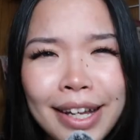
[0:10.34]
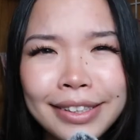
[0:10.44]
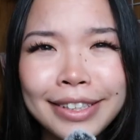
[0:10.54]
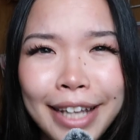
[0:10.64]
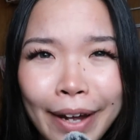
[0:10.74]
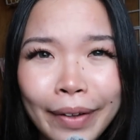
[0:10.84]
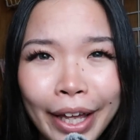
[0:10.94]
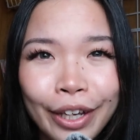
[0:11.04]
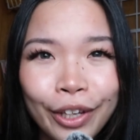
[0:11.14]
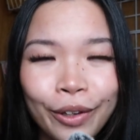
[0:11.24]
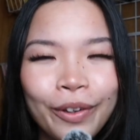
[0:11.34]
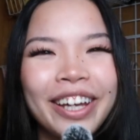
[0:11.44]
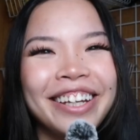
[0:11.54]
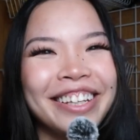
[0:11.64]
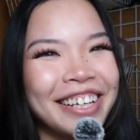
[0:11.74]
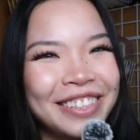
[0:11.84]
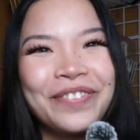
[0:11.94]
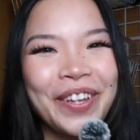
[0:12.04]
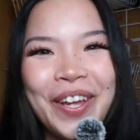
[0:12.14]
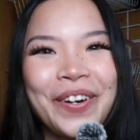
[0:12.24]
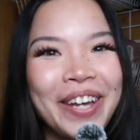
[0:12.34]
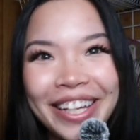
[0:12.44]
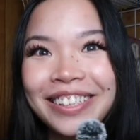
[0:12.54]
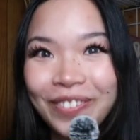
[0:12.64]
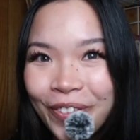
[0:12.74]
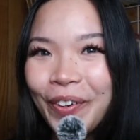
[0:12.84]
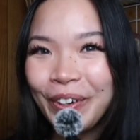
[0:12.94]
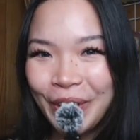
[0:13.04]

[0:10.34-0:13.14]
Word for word: If that sounds like you, this video is